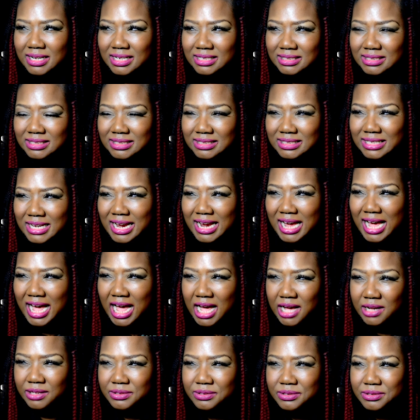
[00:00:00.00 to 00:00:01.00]
That's just like
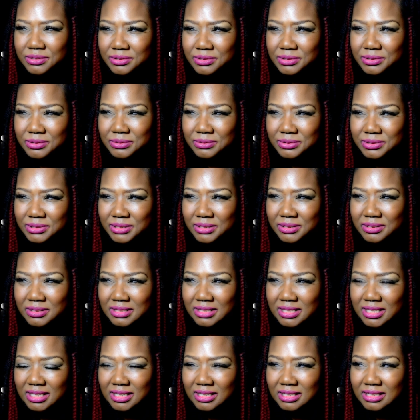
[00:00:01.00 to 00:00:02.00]
how you do
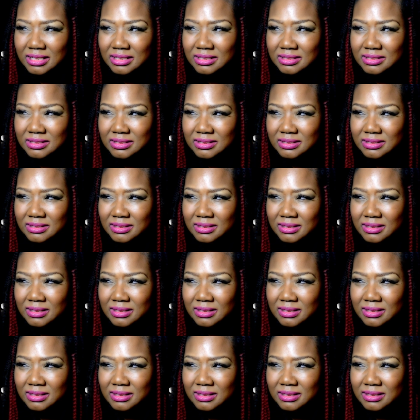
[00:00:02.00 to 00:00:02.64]
certain things.